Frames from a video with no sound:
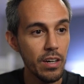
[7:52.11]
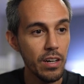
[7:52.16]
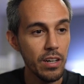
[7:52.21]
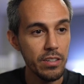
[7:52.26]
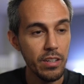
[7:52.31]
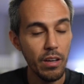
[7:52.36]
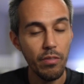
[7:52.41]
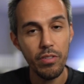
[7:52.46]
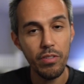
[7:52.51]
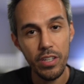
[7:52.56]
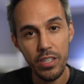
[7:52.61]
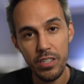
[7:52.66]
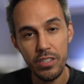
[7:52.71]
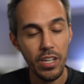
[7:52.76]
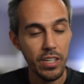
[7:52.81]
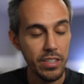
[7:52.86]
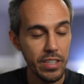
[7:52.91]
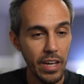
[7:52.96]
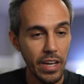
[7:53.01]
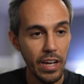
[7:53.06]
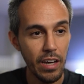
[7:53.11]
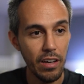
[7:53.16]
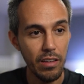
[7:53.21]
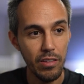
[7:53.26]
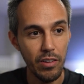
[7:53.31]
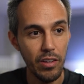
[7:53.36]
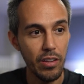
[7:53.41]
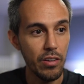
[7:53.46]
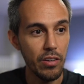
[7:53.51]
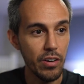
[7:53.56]
definitely check that out.
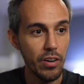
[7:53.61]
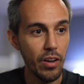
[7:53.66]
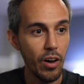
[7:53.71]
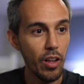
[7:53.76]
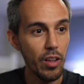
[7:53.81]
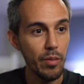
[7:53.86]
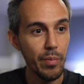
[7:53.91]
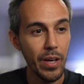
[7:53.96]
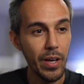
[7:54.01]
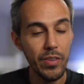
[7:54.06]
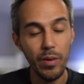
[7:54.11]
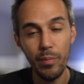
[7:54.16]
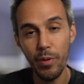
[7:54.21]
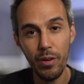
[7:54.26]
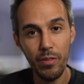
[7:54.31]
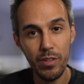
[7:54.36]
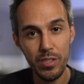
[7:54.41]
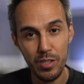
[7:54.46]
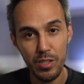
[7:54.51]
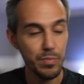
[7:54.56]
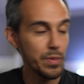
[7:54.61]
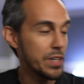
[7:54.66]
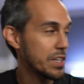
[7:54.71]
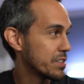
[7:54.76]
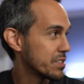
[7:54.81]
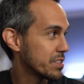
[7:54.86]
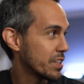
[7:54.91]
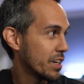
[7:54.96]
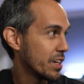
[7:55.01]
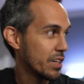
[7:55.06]
Learn all about that metaverse experience.